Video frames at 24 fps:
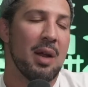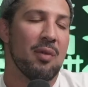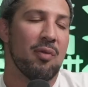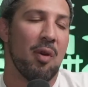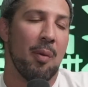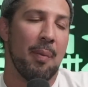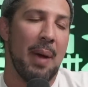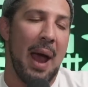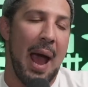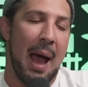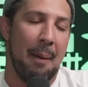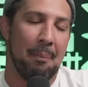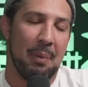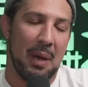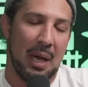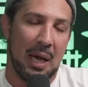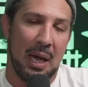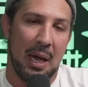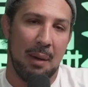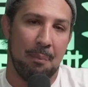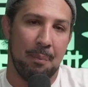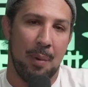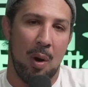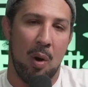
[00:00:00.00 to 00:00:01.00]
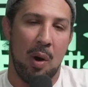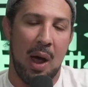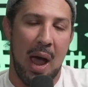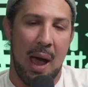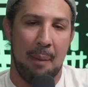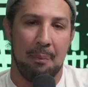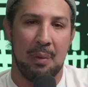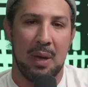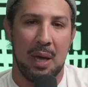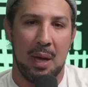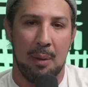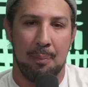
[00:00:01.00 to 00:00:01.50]
It's from Happy Hippo,
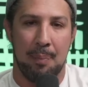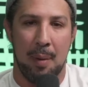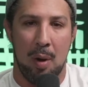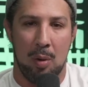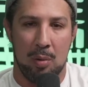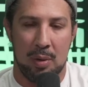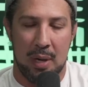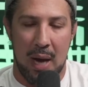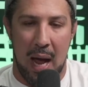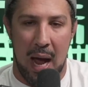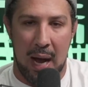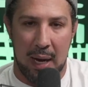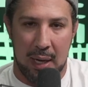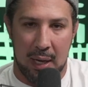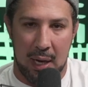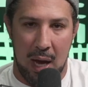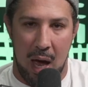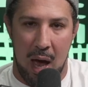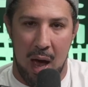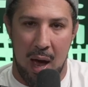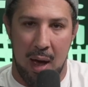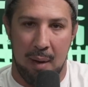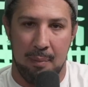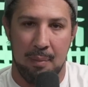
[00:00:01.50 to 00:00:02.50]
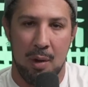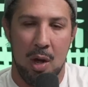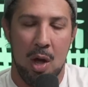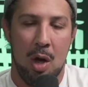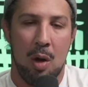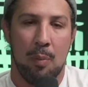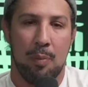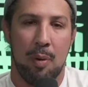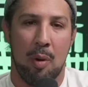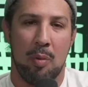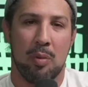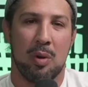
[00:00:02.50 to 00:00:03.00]
happyhippo.com,
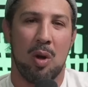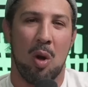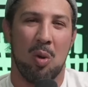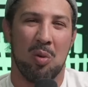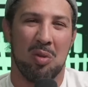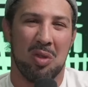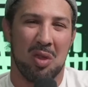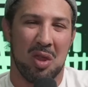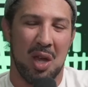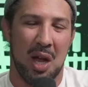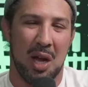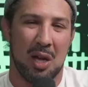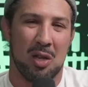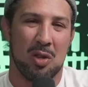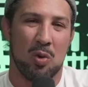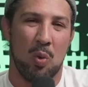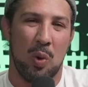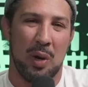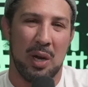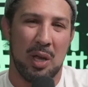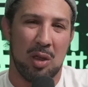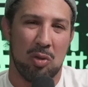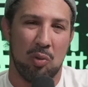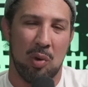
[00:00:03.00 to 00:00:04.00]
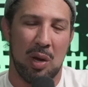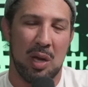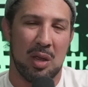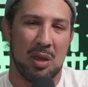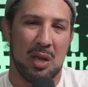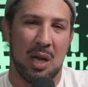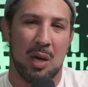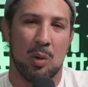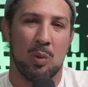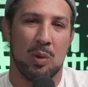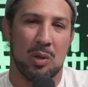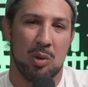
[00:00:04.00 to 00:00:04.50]
promo code
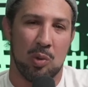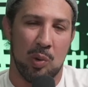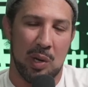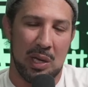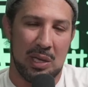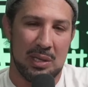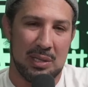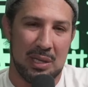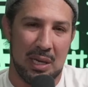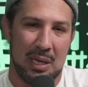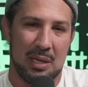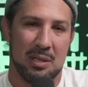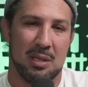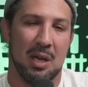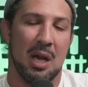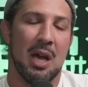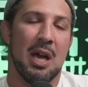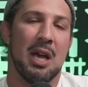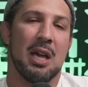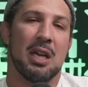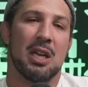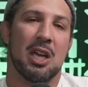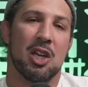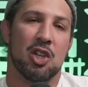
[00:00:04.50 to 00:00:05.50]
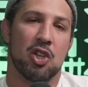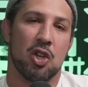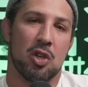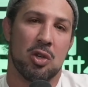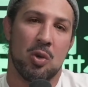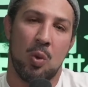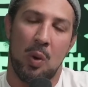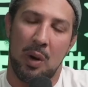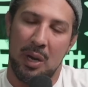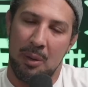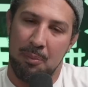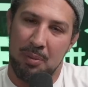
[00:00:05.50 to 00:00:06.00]
thick23thick with three C's. Get you
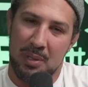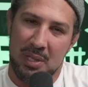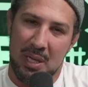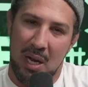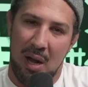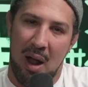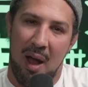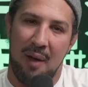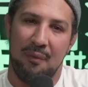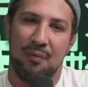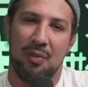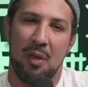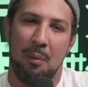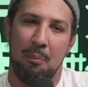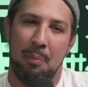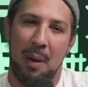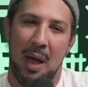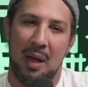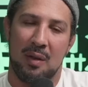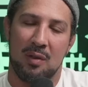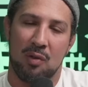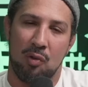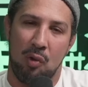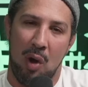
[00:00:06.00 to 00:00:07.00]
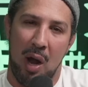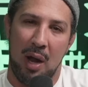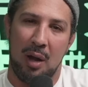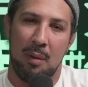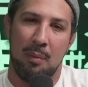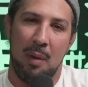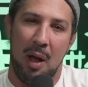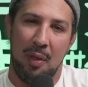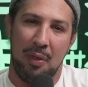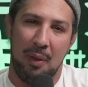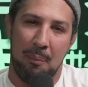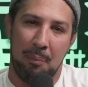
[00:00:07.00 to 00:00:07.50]
20% off the best
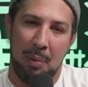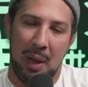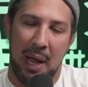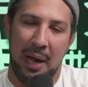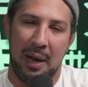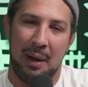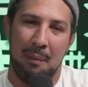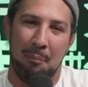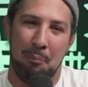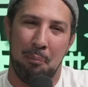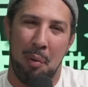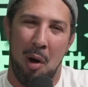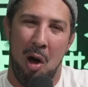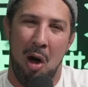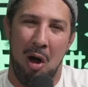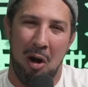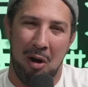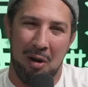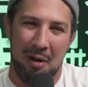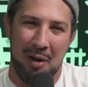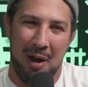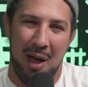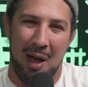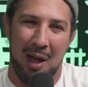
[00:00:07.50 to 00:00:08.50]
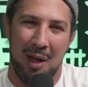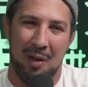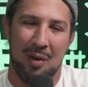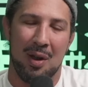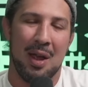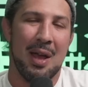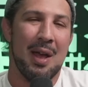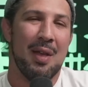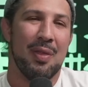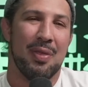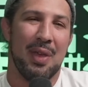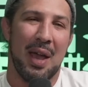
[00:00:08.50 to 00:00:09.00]
kratom on the planet, bar
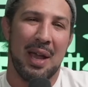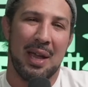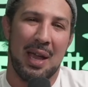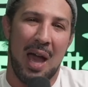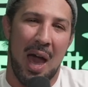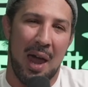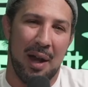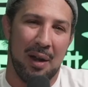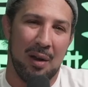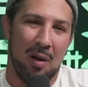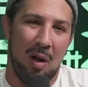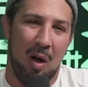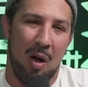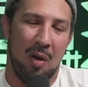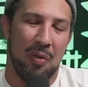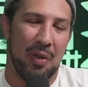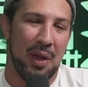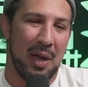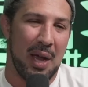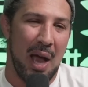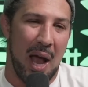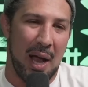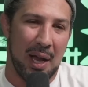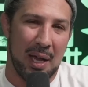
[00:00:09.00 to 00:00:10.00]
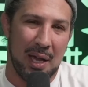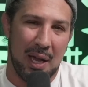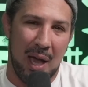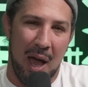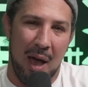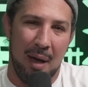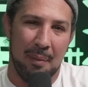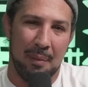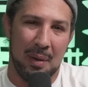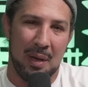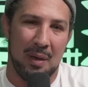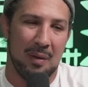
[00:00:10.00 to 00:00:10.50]
none. They got it all. They got
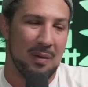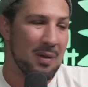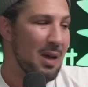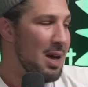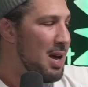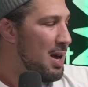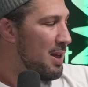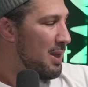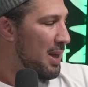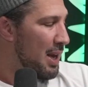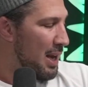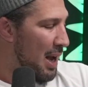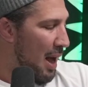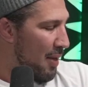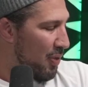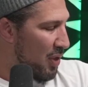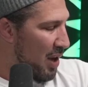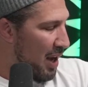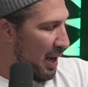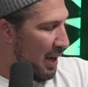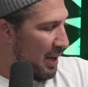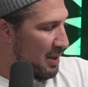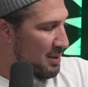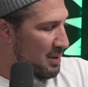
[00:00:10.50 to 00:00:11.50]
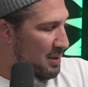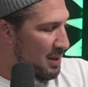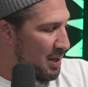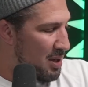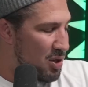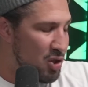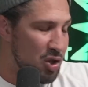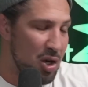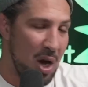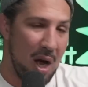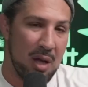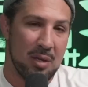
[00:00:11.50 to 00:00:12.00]
gummies. They got the
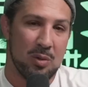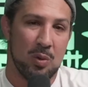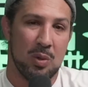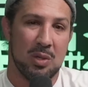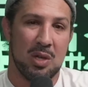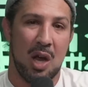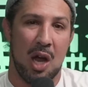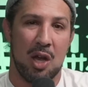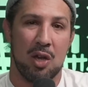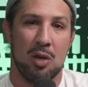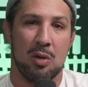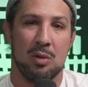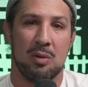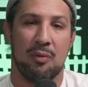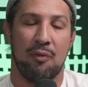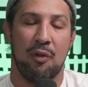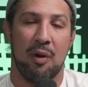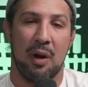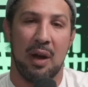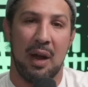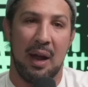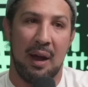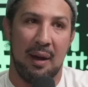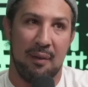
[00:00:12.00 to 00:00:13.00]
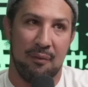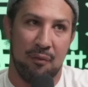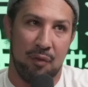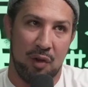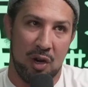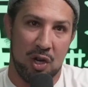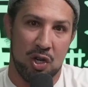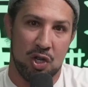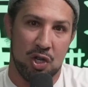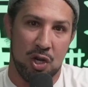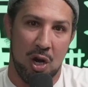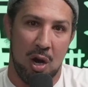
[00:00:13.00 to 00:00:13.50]
instant shots, which I use for
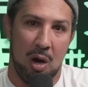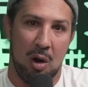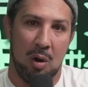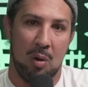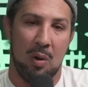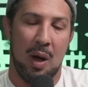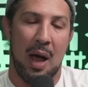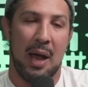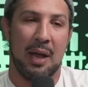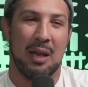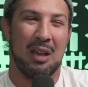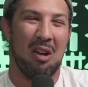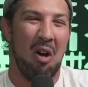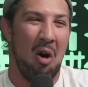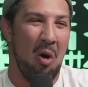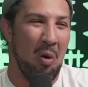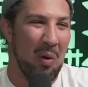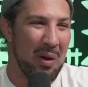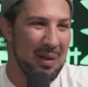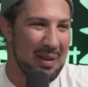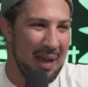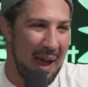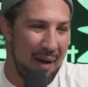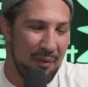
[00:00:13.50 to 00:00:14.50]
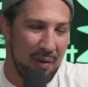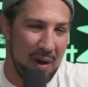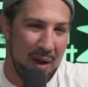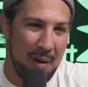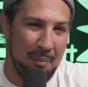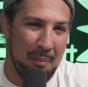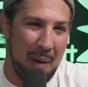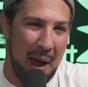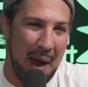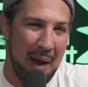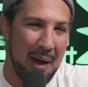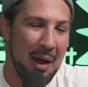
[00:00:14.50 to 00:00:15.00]
every show. I always have
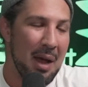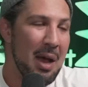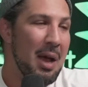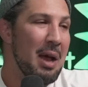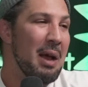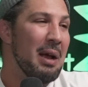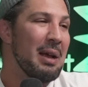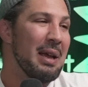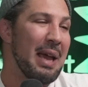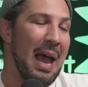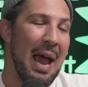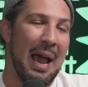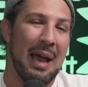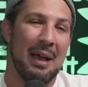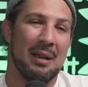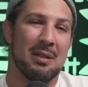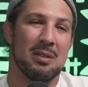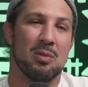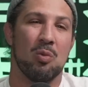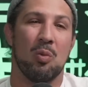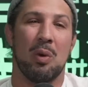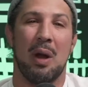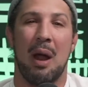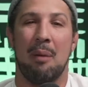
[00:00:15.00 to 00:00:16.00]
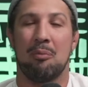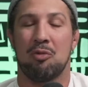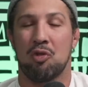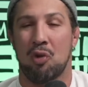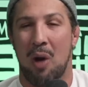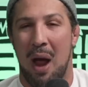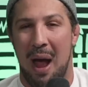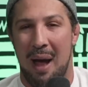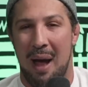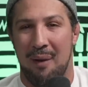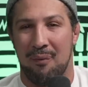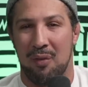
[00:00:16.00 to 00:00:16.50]
it in my case when I'm
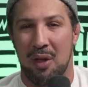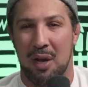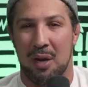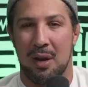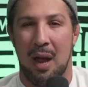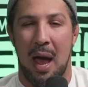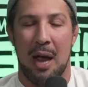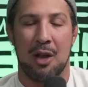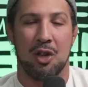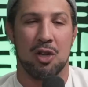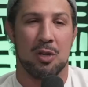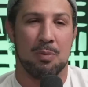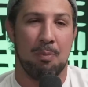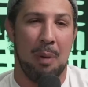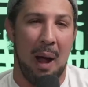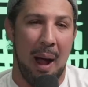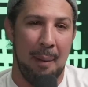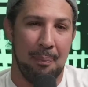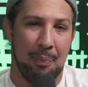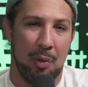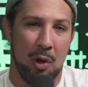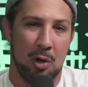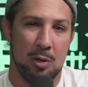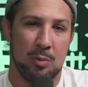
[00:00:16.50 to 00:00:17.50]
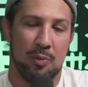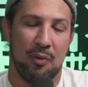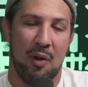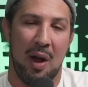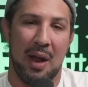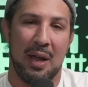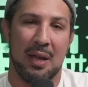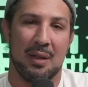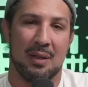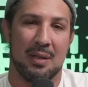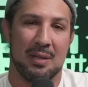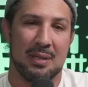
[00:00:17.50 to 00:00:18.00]
traveling. I just pop those before
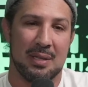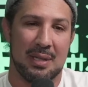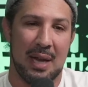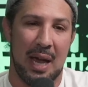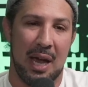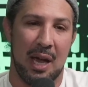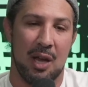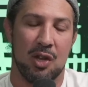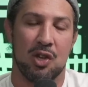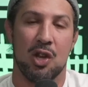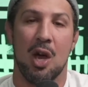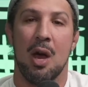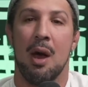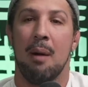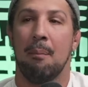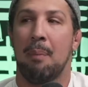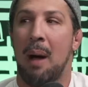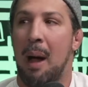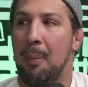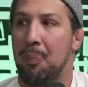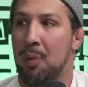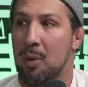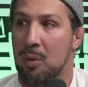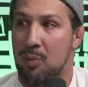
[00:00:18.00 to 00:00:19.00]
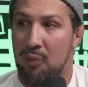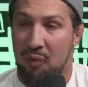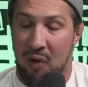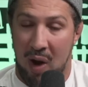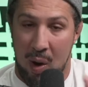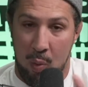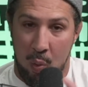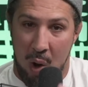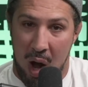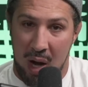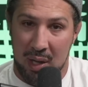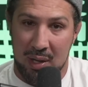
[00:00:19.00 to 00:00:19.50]
I hit the stage, pop those
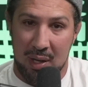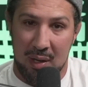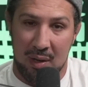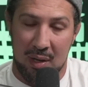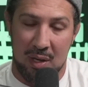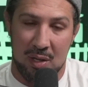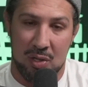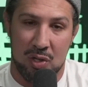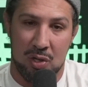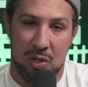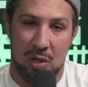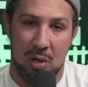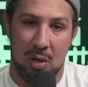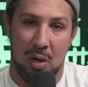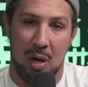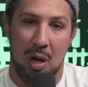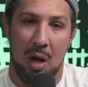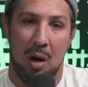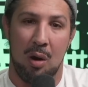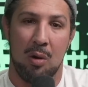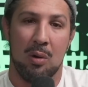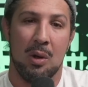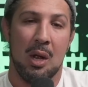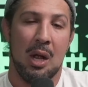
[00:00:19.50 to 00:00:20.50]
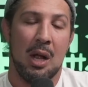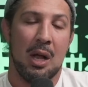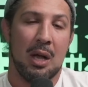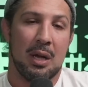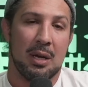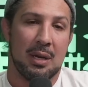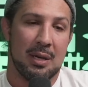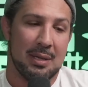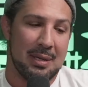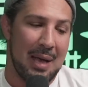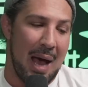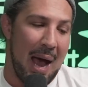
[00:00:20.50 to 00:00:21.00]
before I walked in the studio
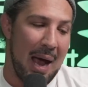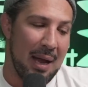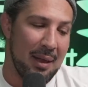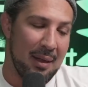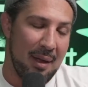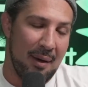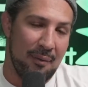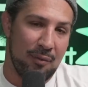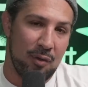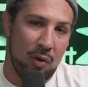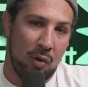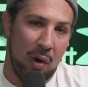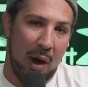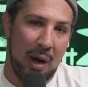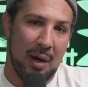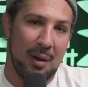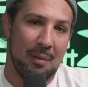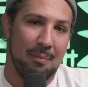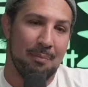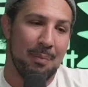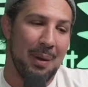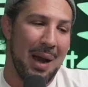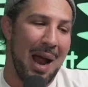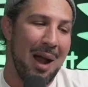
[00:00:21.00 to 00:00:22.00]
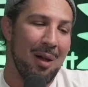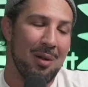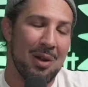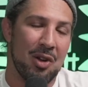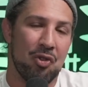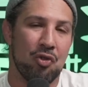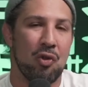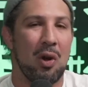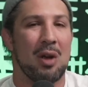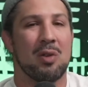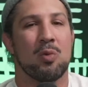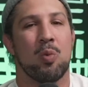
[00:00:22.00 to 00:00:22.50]
because I love Kratom, but I
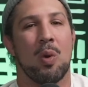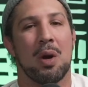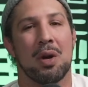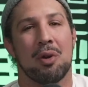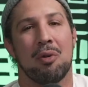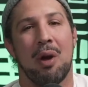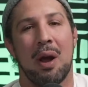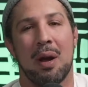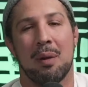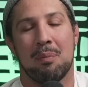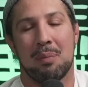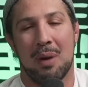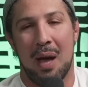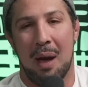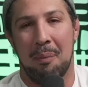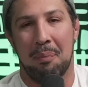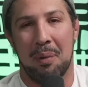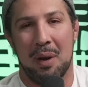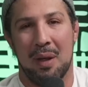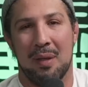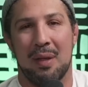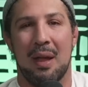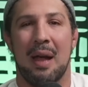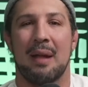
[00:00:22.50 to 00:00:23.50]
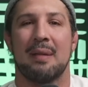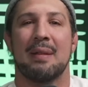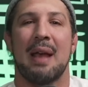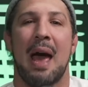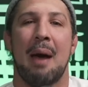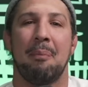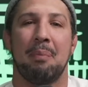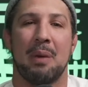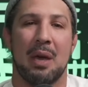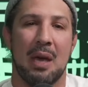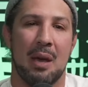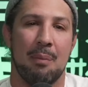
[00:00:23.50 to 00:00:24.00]
only trust one Kratom company, and that's
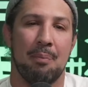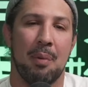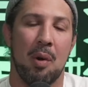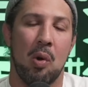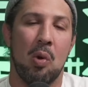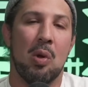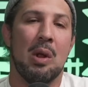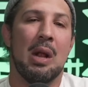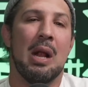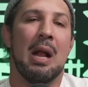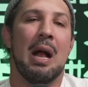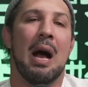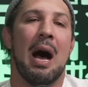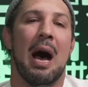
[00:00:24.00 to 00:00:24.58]
Happy Hippo.